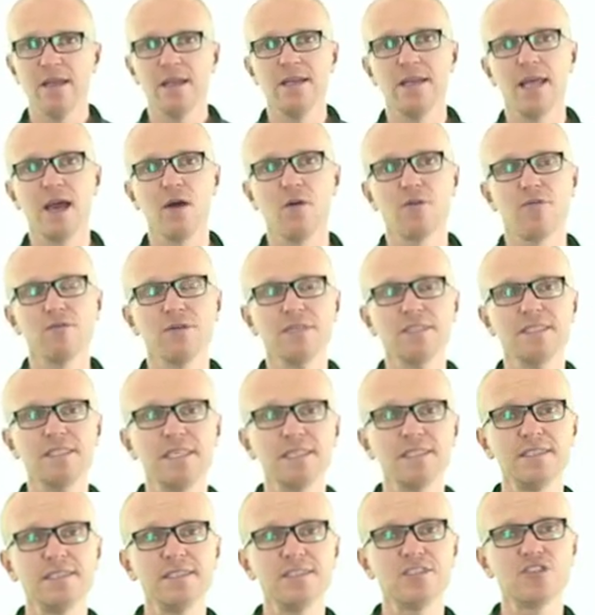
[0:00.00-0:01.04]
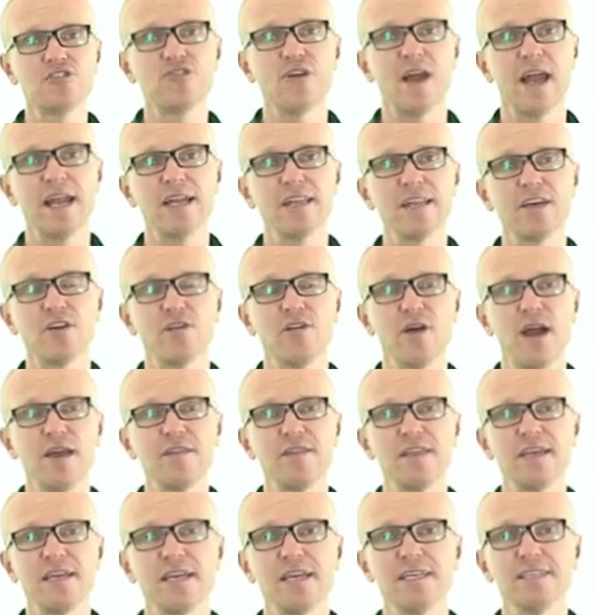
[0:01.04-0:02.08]
Now, resistance training, the great
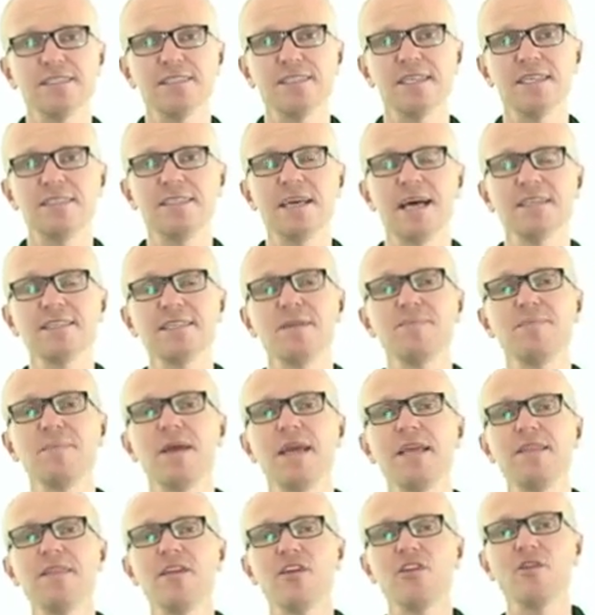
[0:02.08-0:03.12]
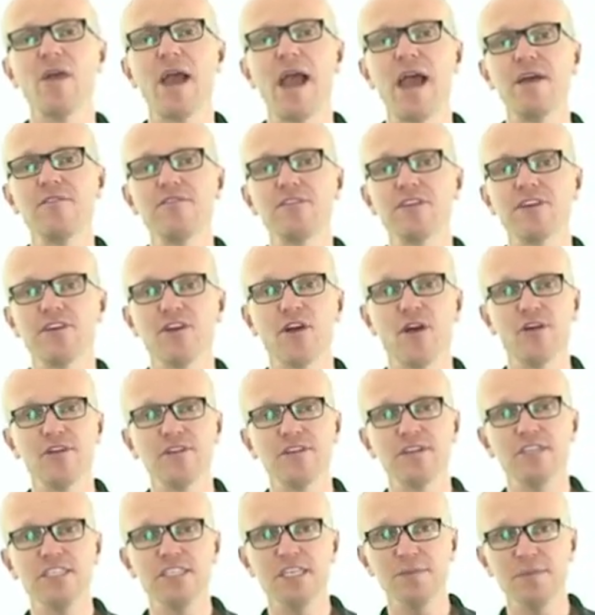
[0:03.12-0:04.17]
thing is it doesn't mean that you have to go to
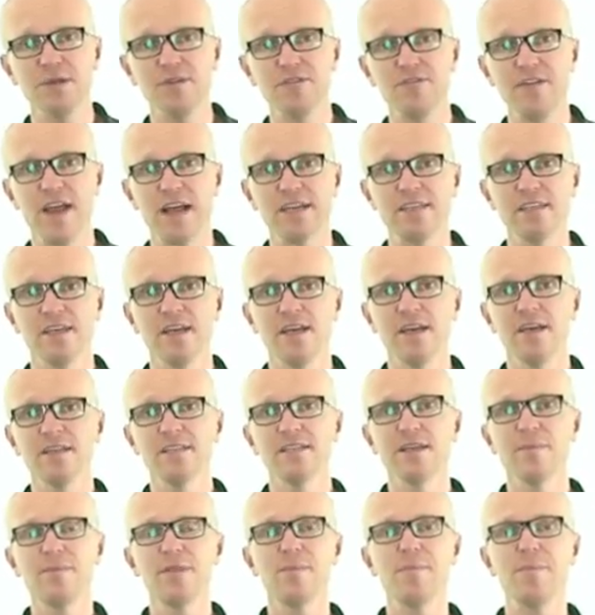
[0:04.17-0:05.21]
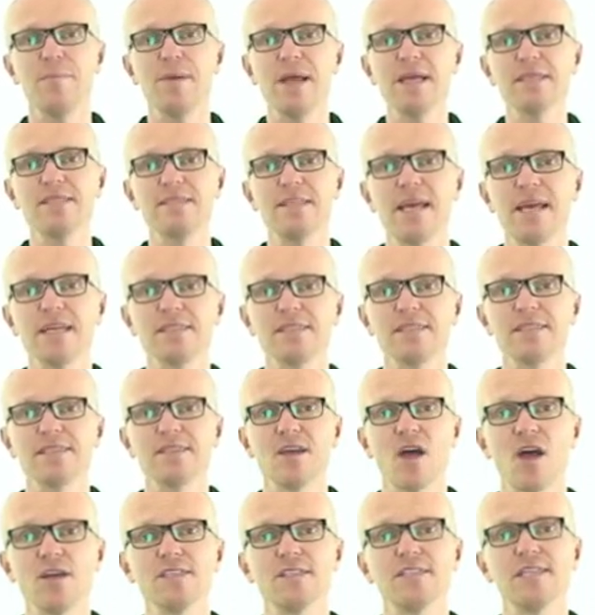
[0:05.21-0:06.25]
the gym. In fact, some of the best
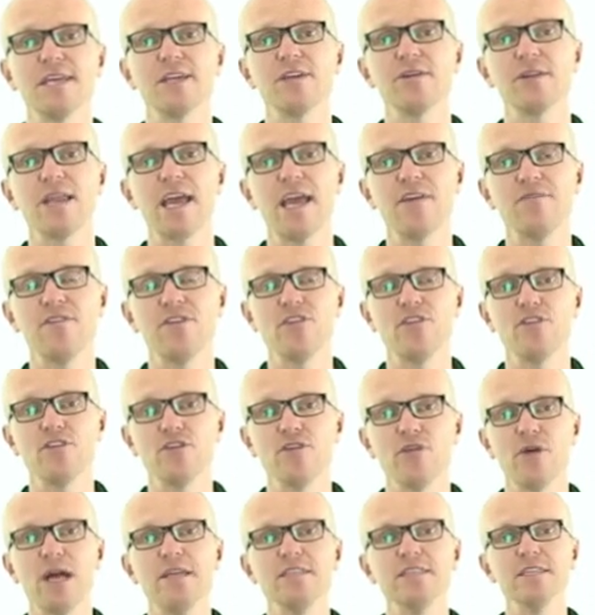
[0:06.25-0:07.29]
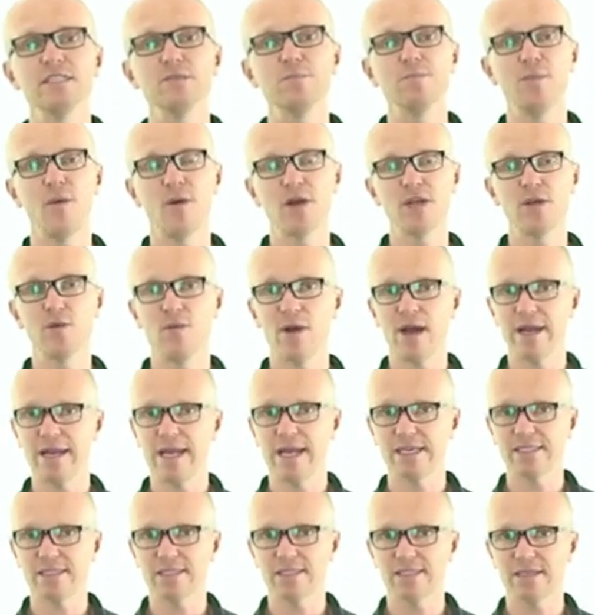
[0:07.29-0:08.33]
exercises that you'll ever do are just bodyweight
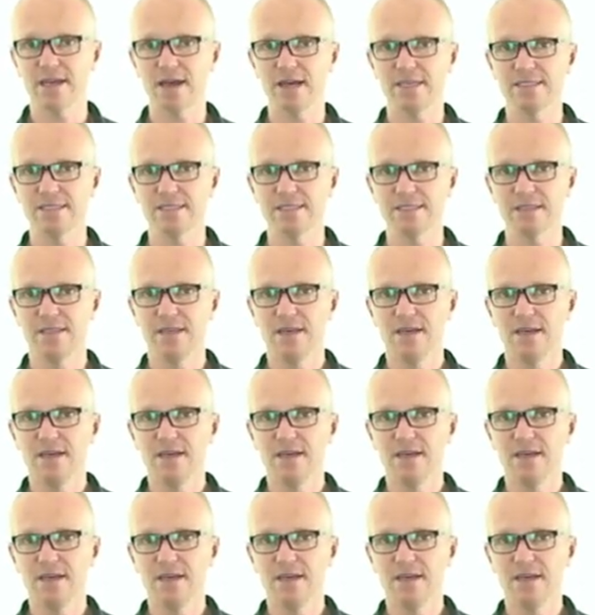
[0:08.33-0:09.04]
exercises.